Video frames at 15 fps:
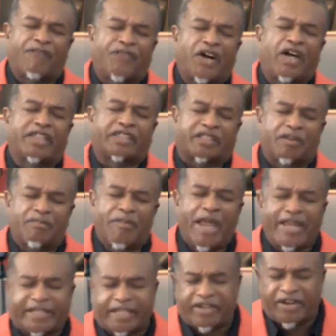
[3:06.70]
us to
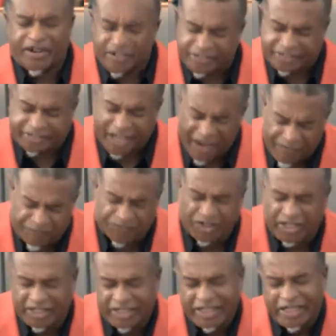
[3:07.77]
make it here
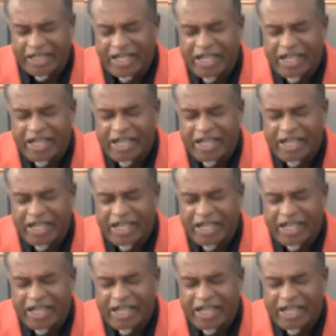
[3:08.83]
safely.